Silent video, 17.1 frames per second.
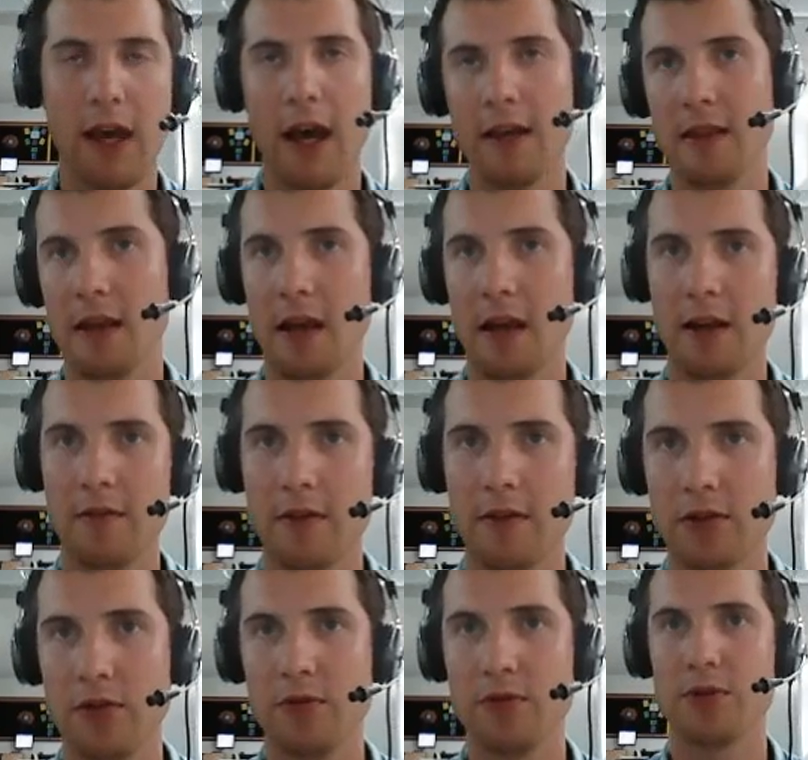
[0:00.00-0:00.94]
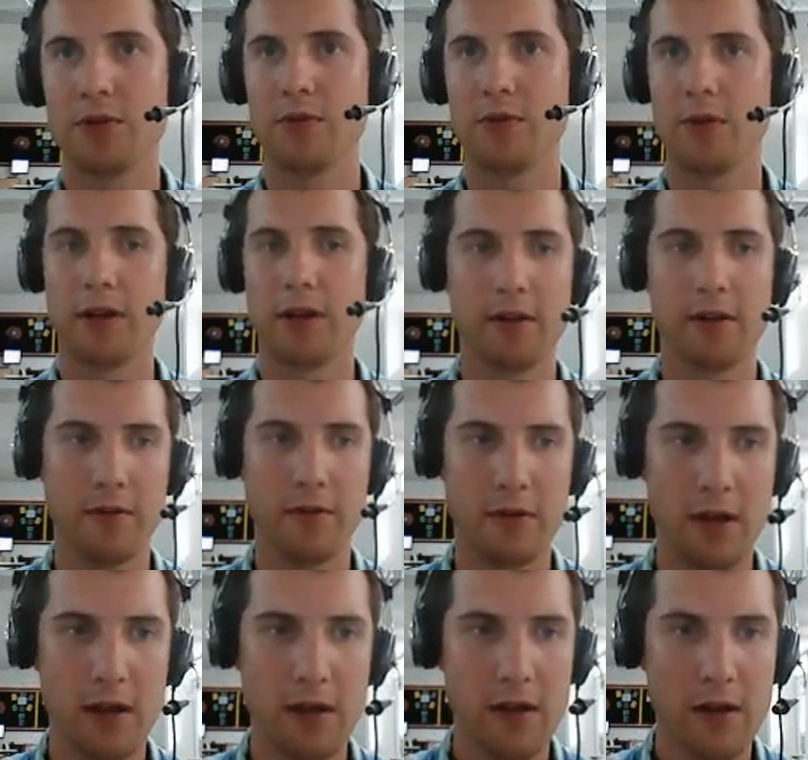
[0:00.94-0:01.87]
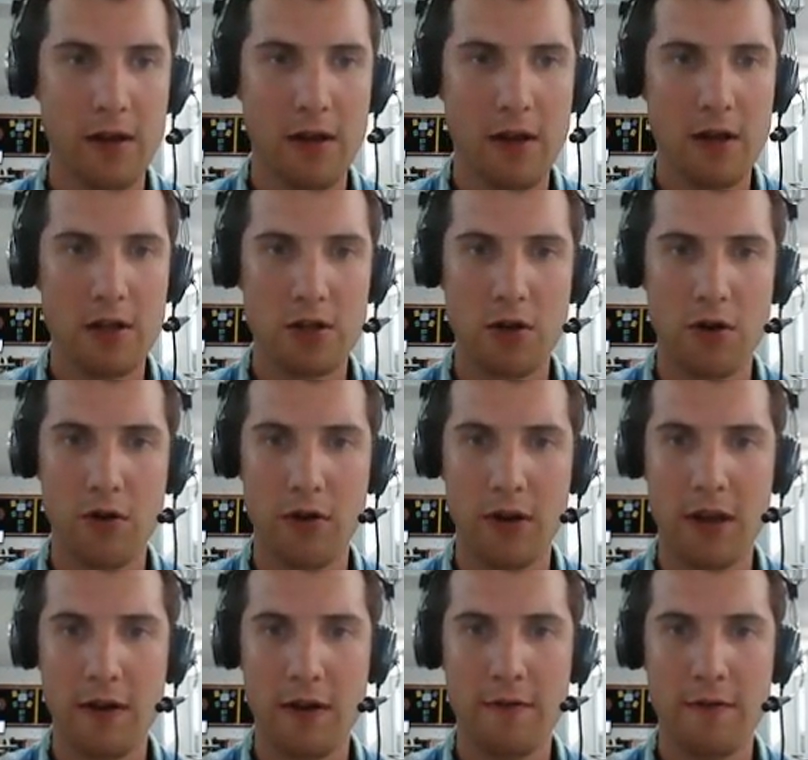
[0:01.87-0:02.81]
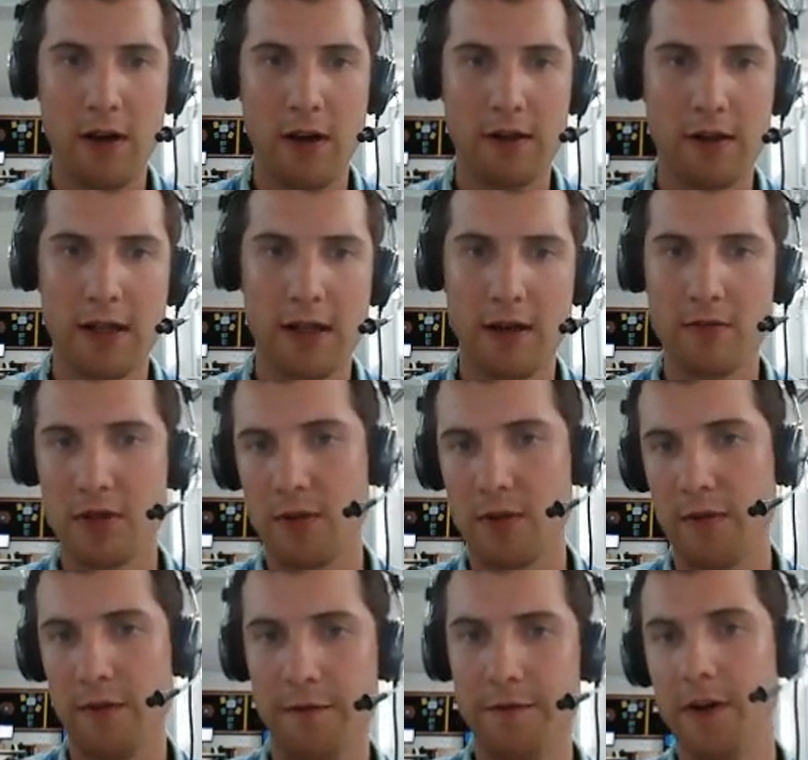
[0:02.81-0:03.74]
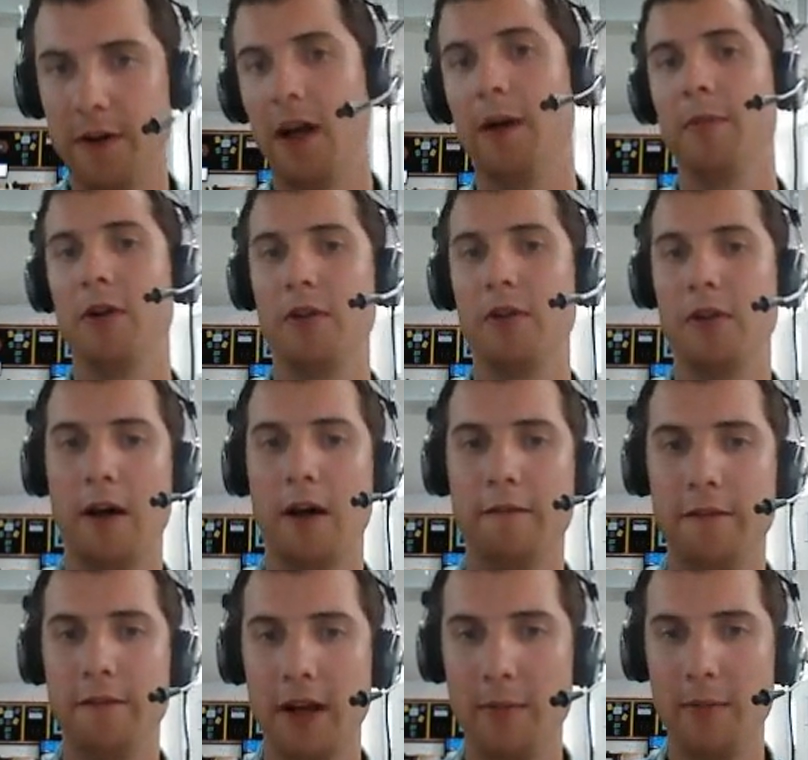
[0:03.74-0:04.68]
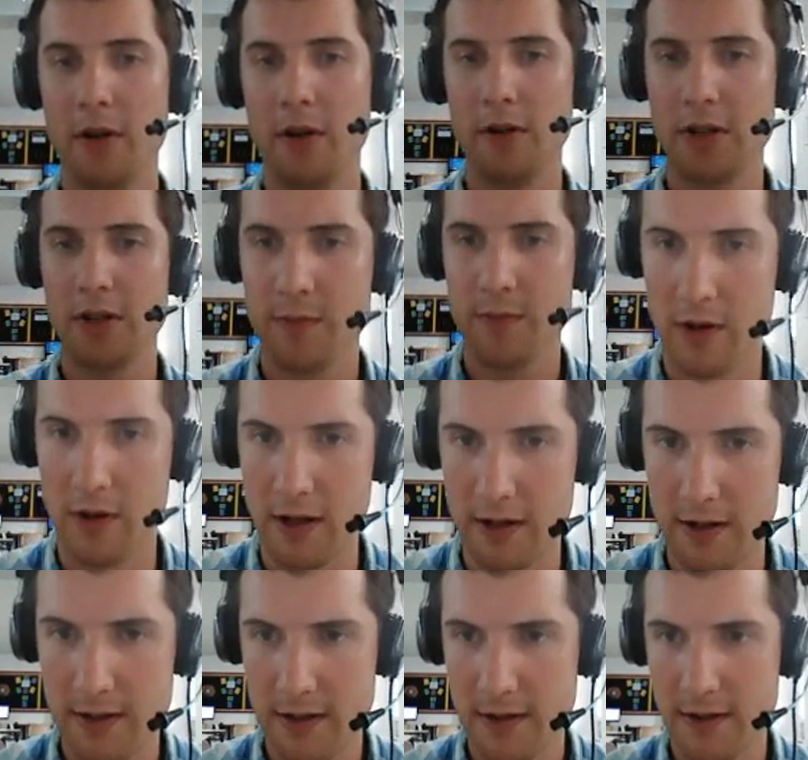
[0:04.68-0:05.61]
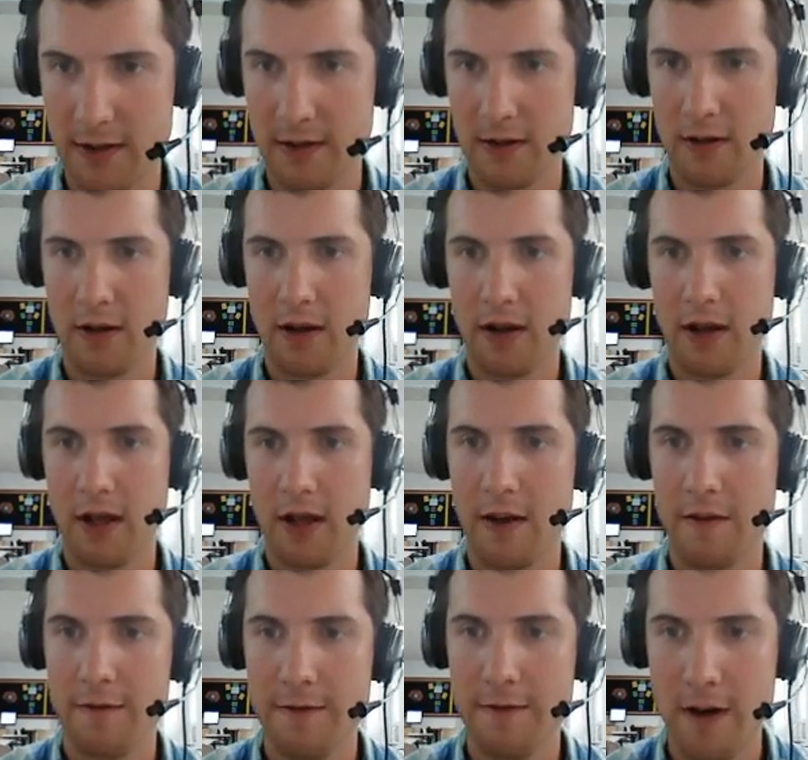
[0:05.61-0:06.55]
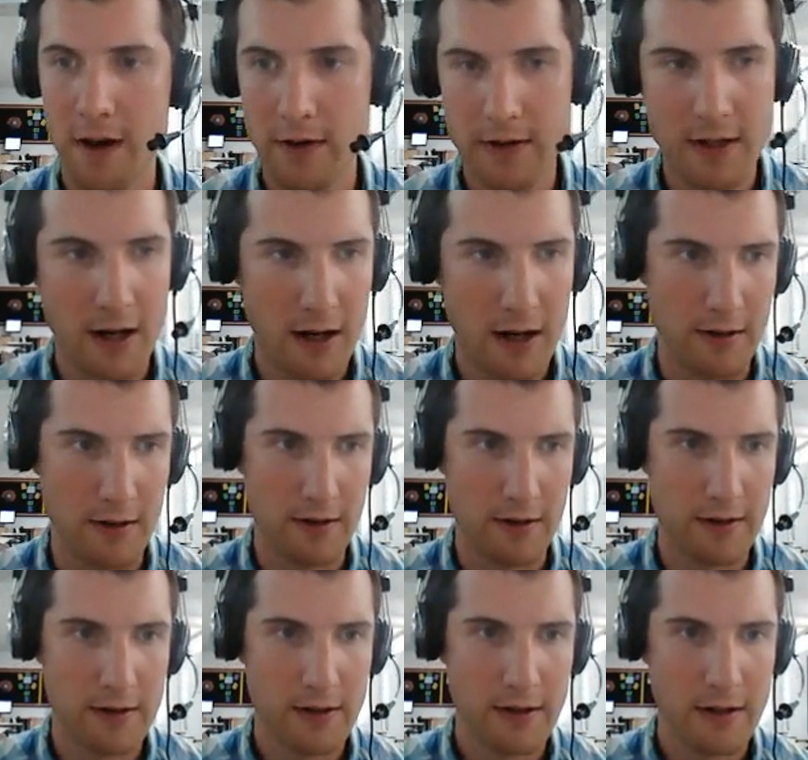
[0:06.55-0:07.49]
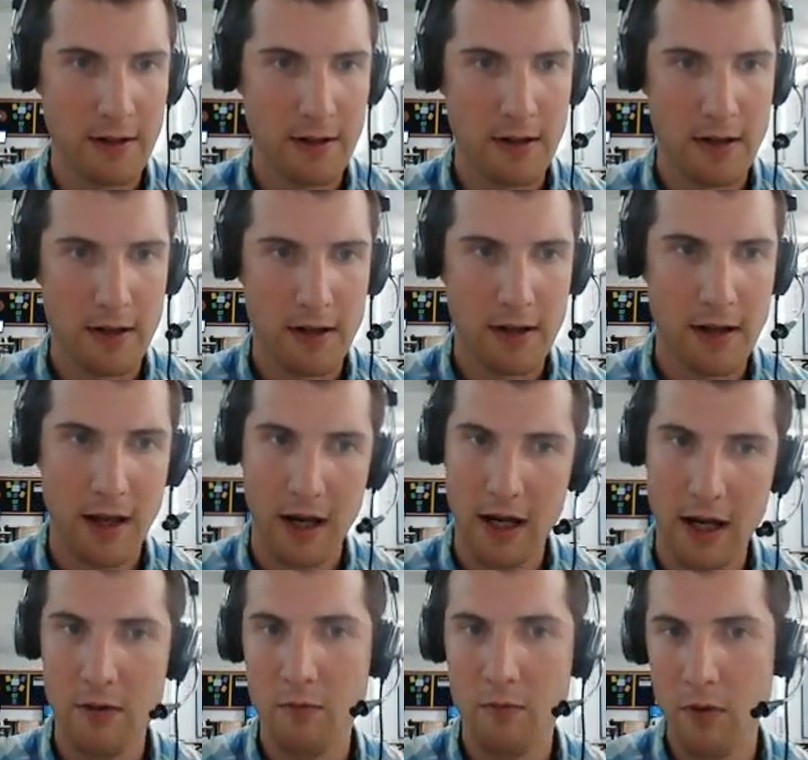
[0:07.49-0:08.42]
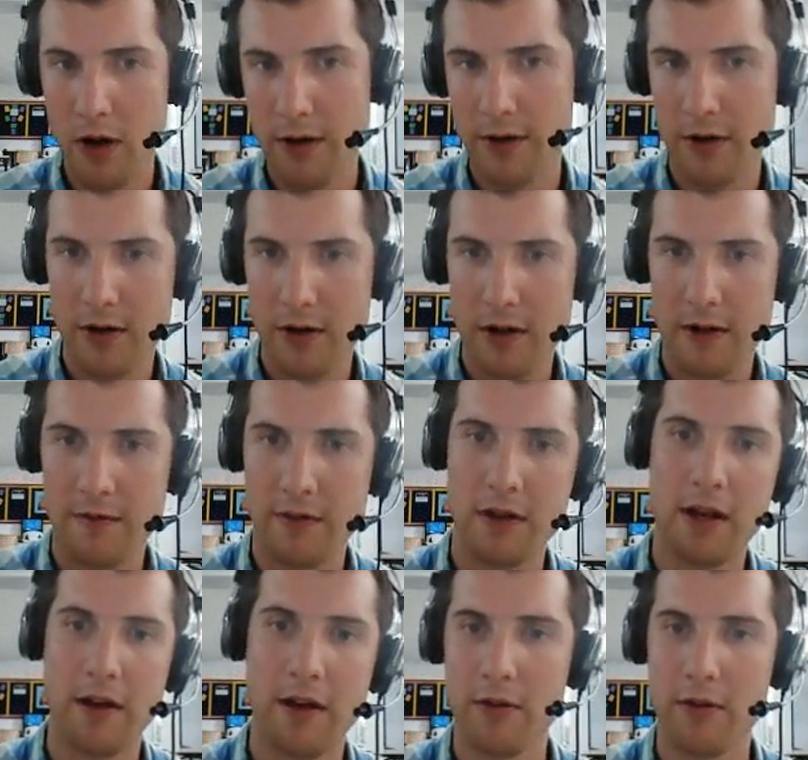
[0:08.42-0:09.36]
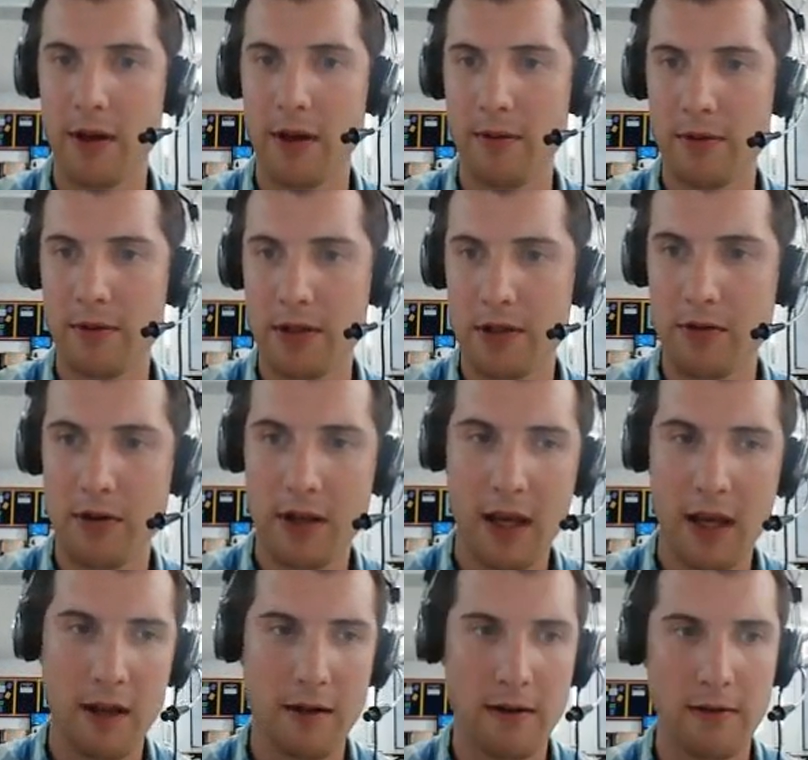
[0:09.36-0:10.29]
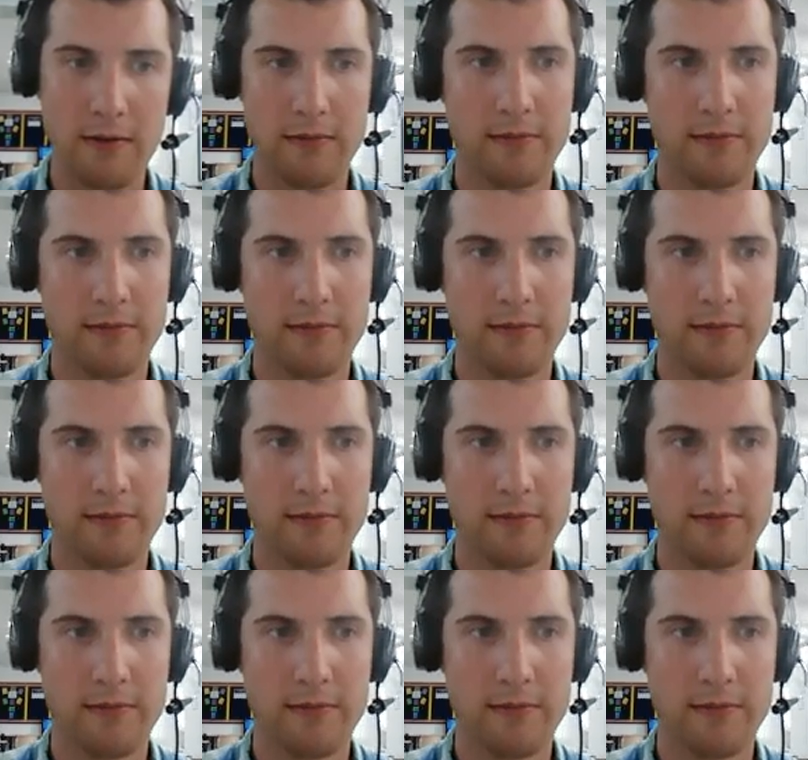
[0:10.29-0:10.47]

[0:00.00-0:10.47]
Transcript: at the end of this whole story. Okay? So he said it was a phenomenal experience. He felt honored, and he wondered if he'd ever be able to do it again.